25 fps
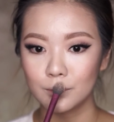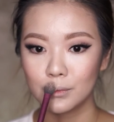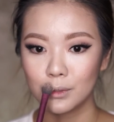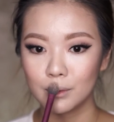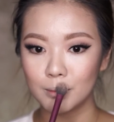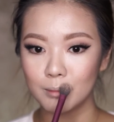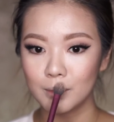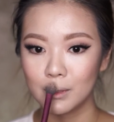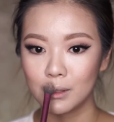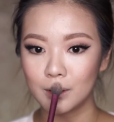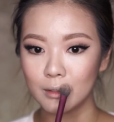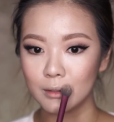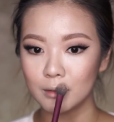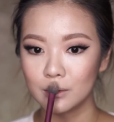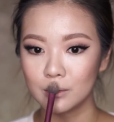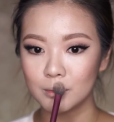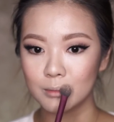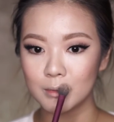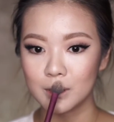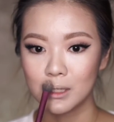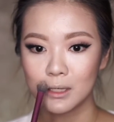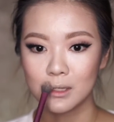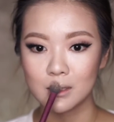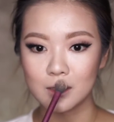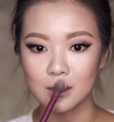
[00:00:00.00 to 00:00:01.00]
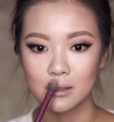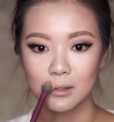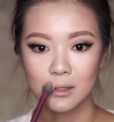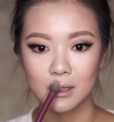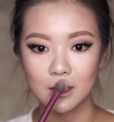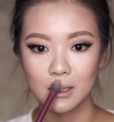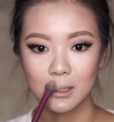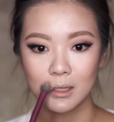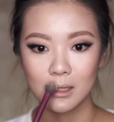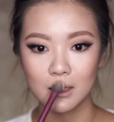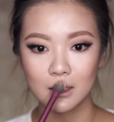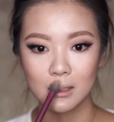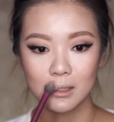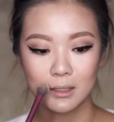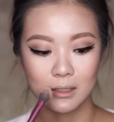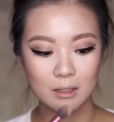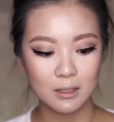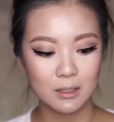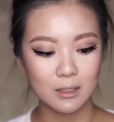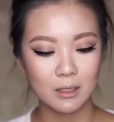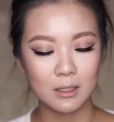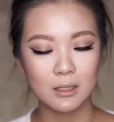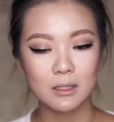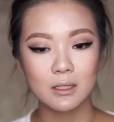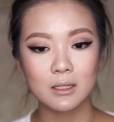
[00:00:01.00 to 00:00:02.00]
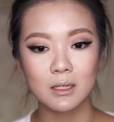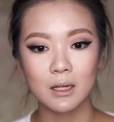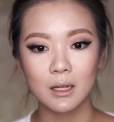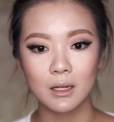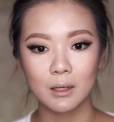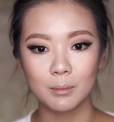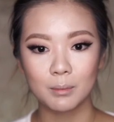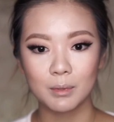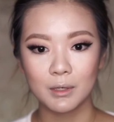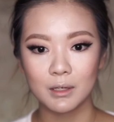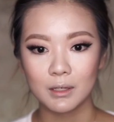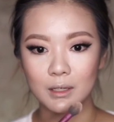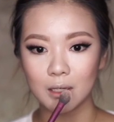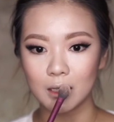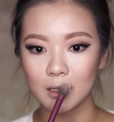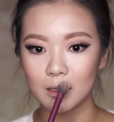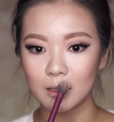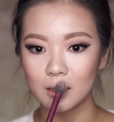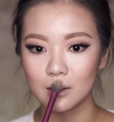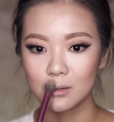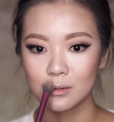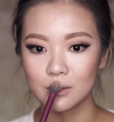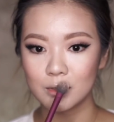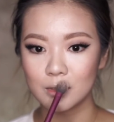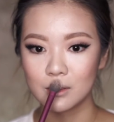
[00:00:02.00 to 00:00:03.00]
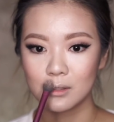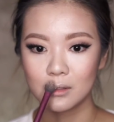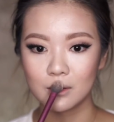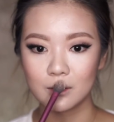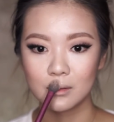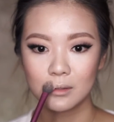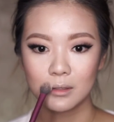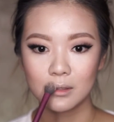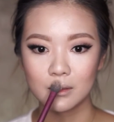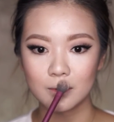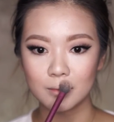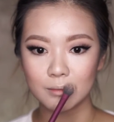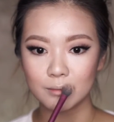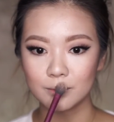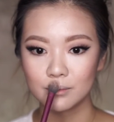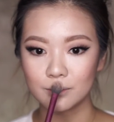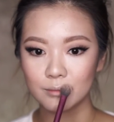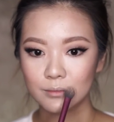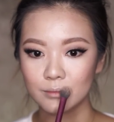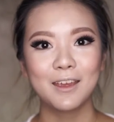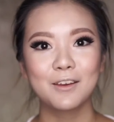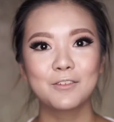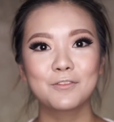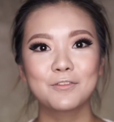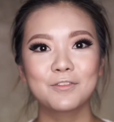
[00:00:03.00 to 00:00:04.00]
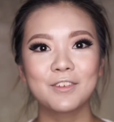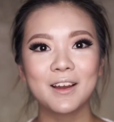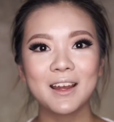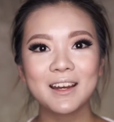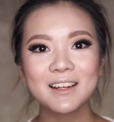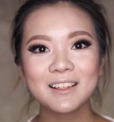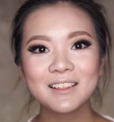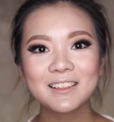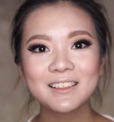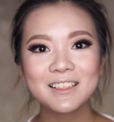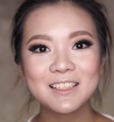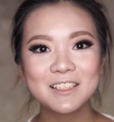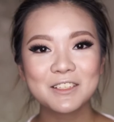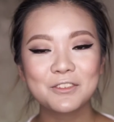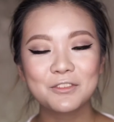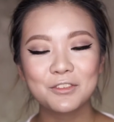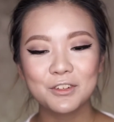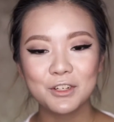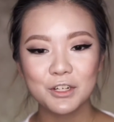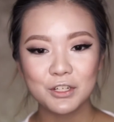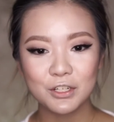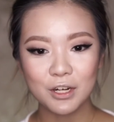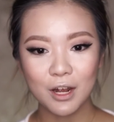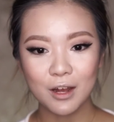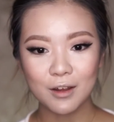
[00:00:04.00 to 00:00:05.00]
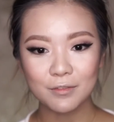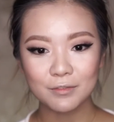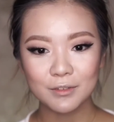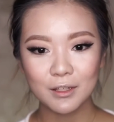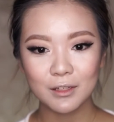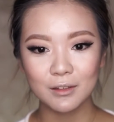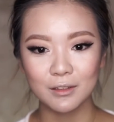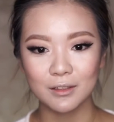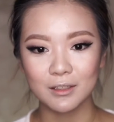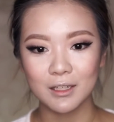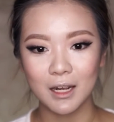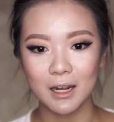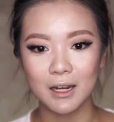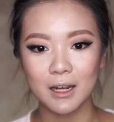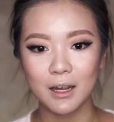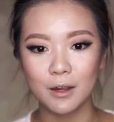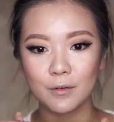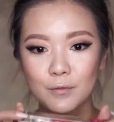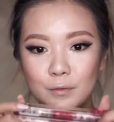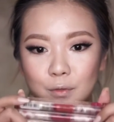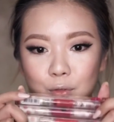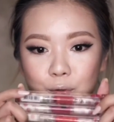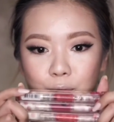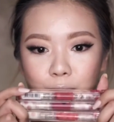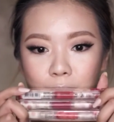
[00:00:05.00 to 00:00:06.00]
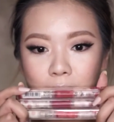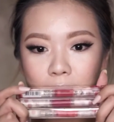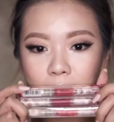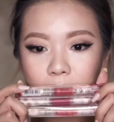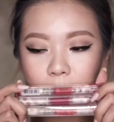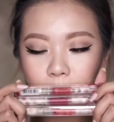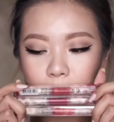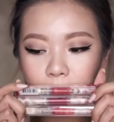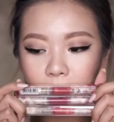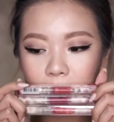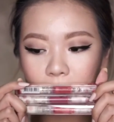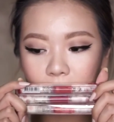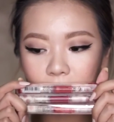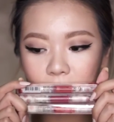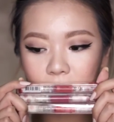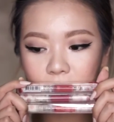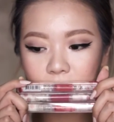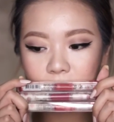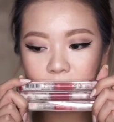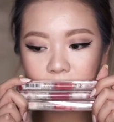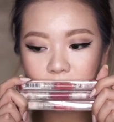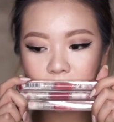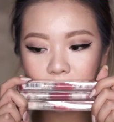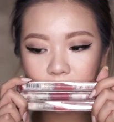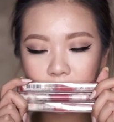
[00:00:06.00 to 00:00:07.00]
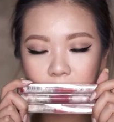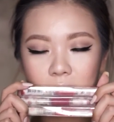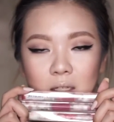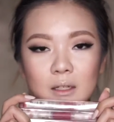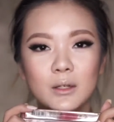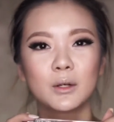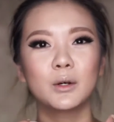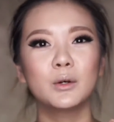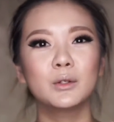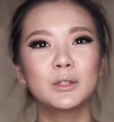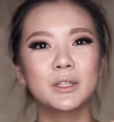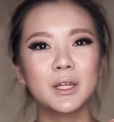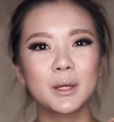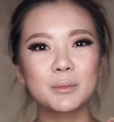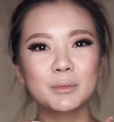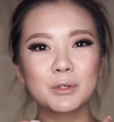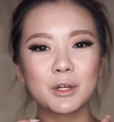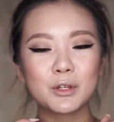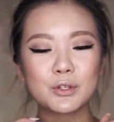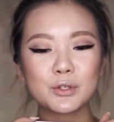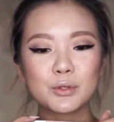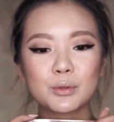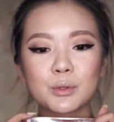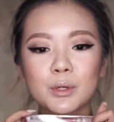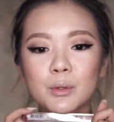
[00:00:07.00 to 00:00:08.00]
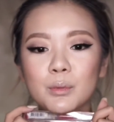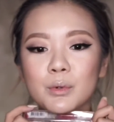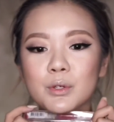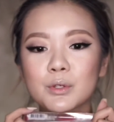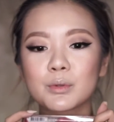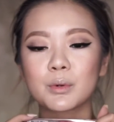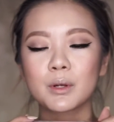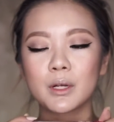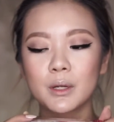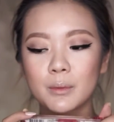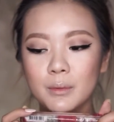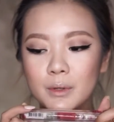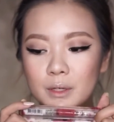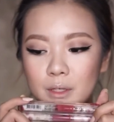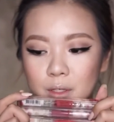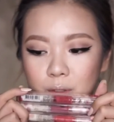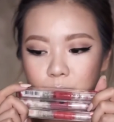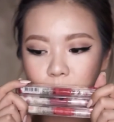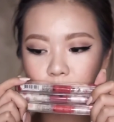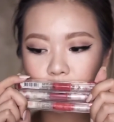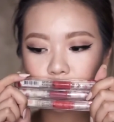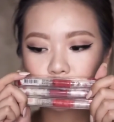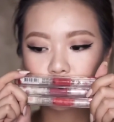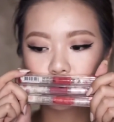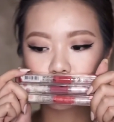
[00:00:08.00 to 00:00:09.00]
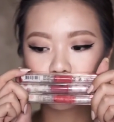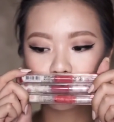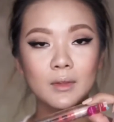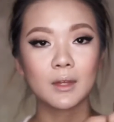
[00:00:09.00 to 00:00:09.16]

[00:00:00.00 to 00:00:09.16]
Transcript: the Mary Luminizer does take a bit of getting used to. And finally, to finish off the look, I have 3 lip colors, only I'm not sure which one I want to use.